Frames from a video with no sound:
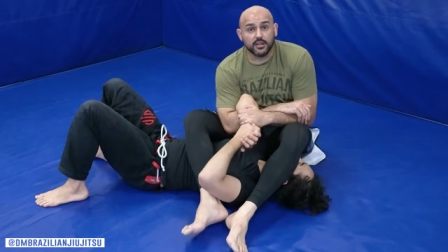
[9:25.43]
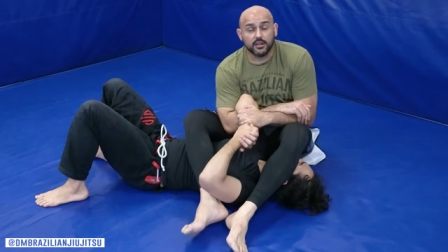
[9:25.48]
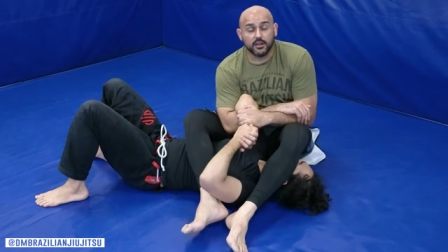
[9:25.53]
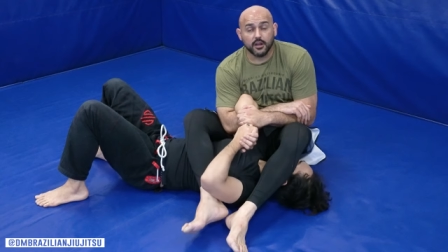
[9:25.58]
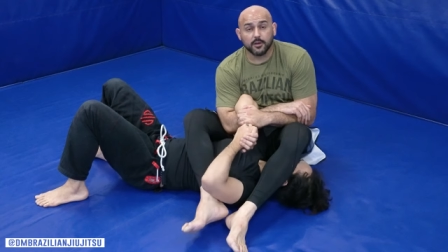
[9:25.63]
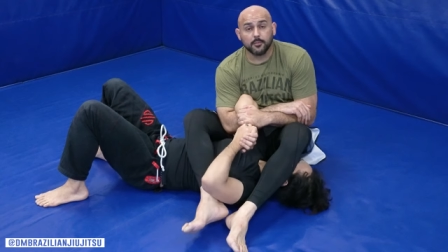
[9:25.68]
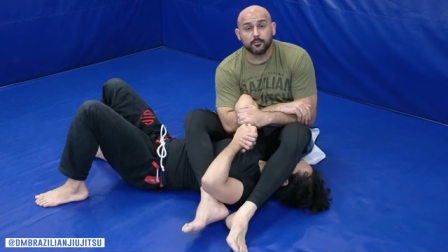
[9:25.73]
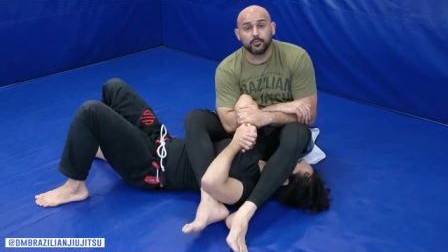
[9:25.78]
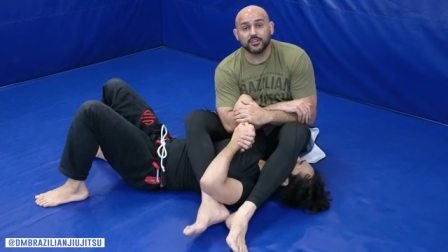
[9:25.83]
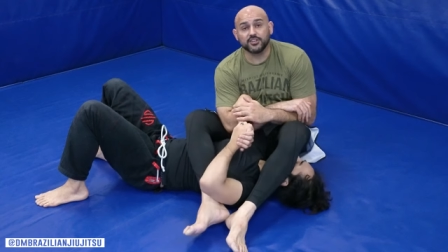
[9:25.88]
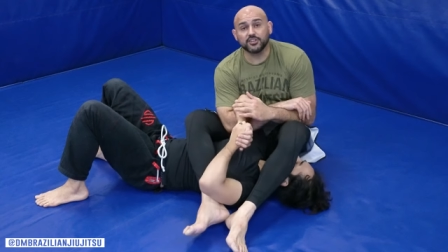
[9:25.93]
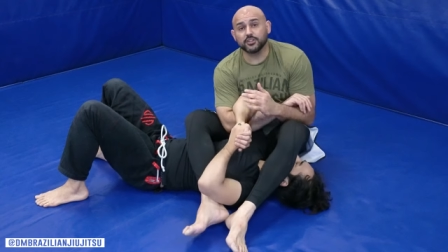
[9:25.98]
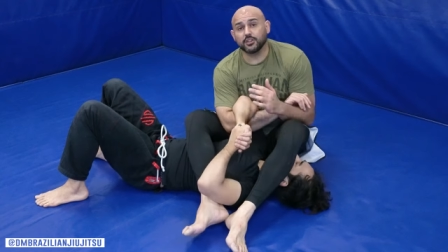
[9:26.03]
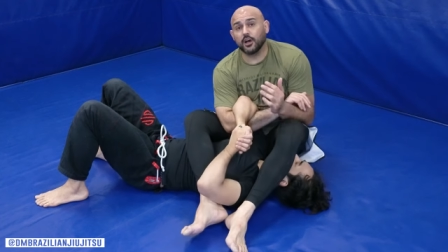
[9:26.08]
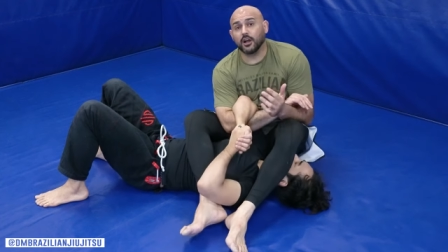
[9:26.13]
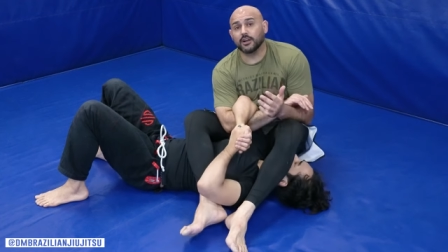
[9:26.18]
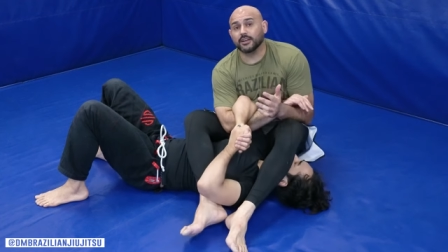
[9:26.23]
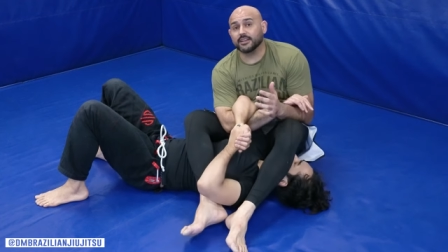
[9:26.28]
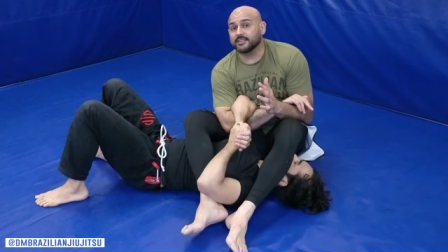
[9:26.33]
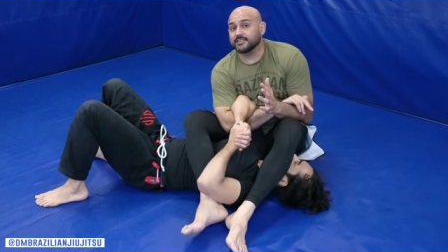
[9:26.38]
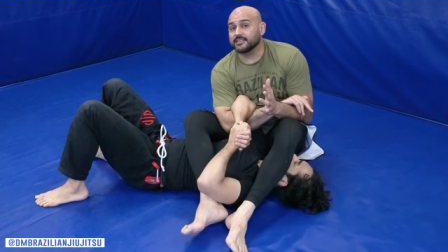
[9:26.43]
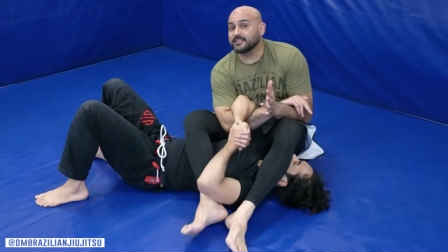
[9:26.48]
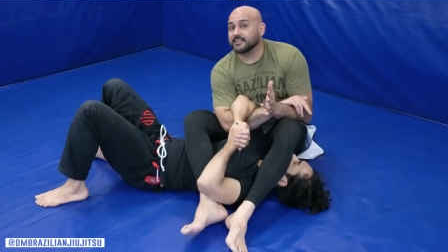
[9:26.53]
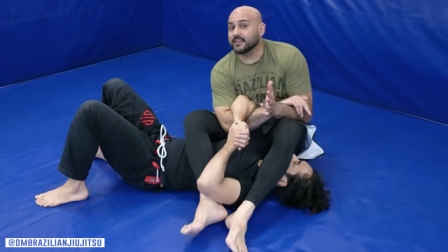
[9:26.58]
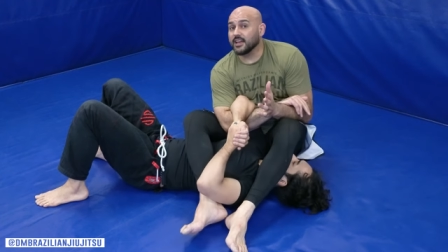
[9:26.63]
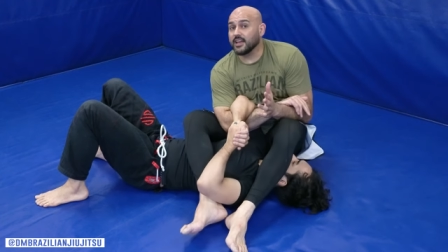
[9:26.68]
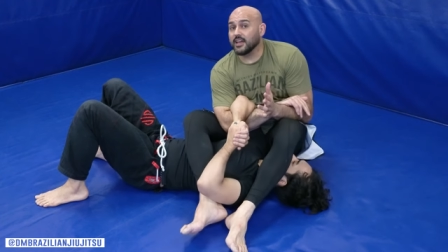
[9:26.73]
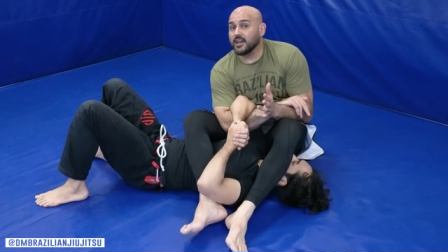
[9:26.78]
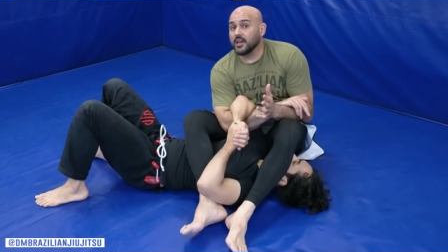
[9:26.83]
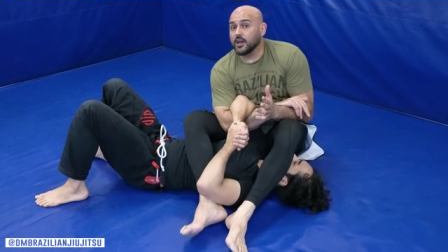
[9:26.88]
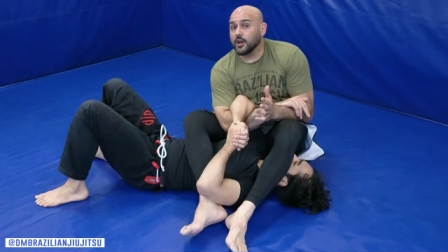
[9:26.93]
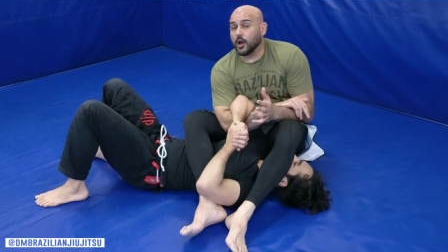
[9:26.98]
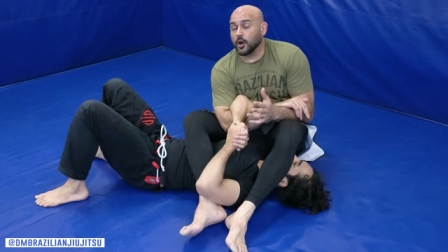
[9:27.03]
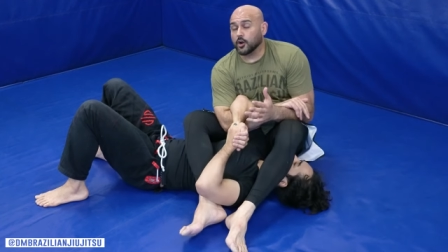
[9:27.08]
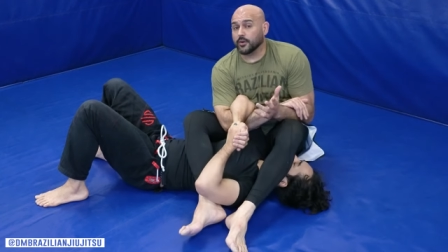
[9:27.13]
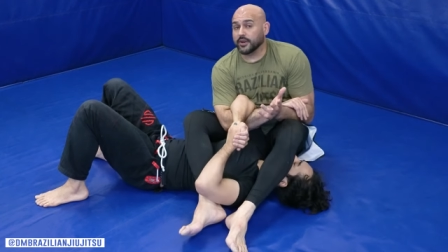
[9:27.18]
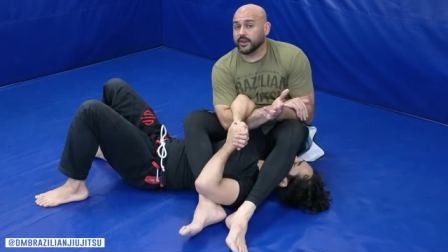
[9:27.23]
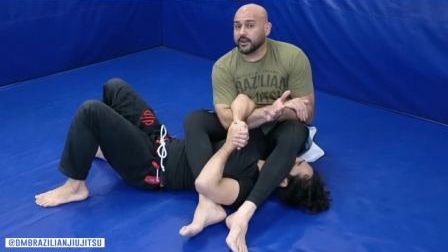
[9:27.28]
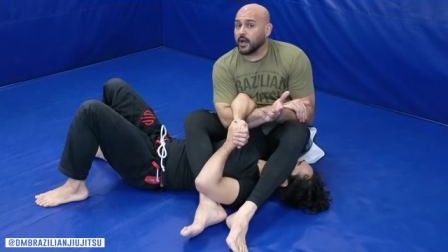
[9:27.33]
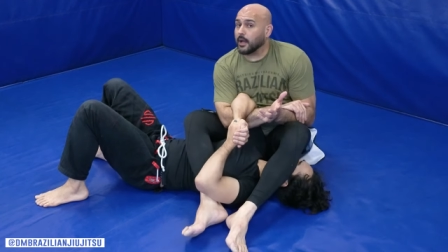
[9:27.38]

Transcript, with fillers: A compression lock is a great